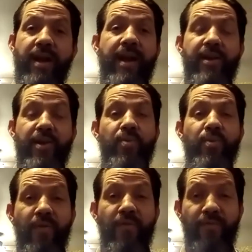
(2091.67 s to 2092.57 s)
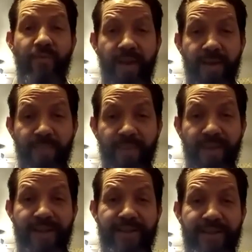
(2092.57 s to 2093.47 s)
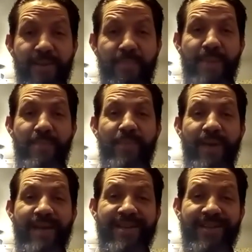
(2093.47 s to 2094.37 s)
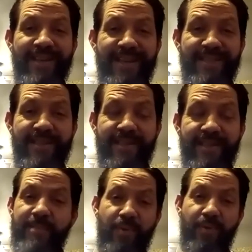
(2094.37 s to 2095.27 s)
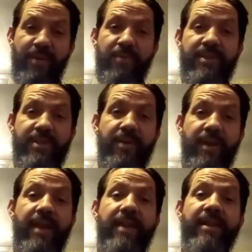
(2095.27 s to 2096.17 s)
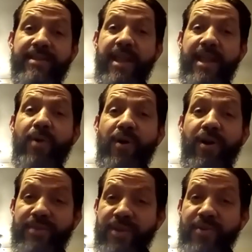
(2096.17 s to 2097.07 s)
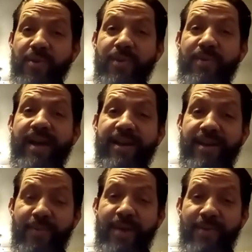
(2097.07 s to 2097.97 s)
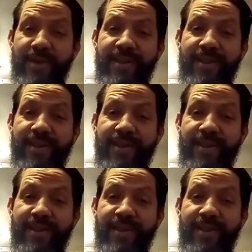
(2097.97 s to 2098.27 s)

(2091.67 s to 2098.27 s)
I had a crew of a dozen people basically instantly pulling wisteria in the state park, which I normally would not get away with.